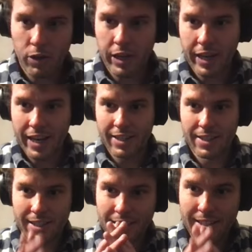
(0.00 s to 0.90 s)
Okay
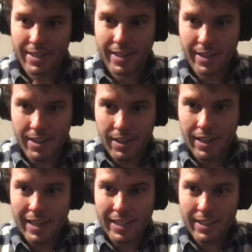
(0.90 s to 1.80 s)
guys, this year
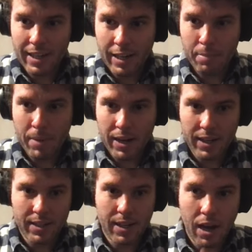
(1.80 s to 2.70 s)
LinkedIn lead
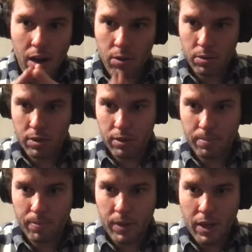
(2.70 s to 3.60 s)
magnets are
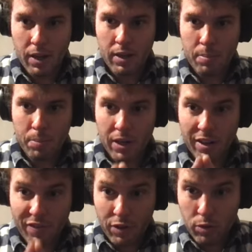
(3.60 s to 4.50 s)
awesome.
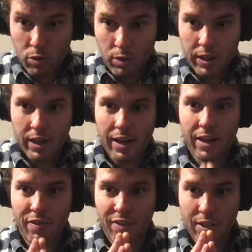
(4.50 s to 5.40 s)
But if you do it
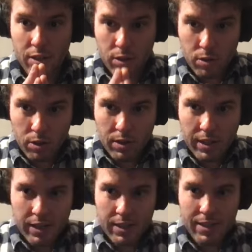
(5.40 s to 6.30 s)
and if it's a
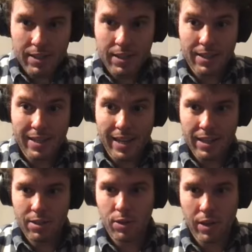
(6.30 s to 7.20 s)
success,
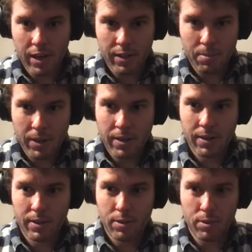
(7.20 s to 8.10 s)
then it's a
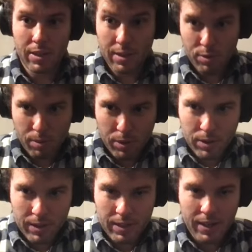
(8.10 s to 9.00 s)
nightmare to
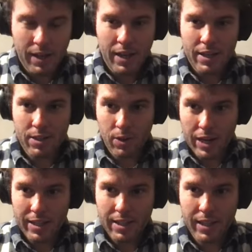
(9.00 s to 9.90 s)
distribute it.
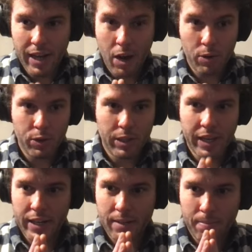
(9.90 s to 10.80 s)
So let's see how you
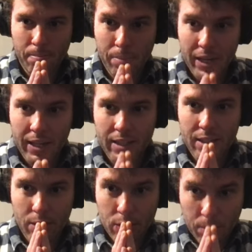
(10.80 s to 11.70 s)
can make
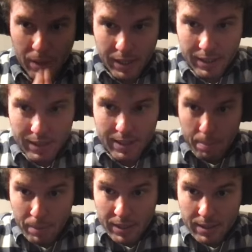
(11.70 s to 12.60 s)
it automate
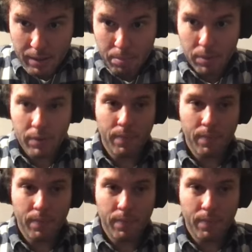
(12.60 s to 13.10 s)
step by step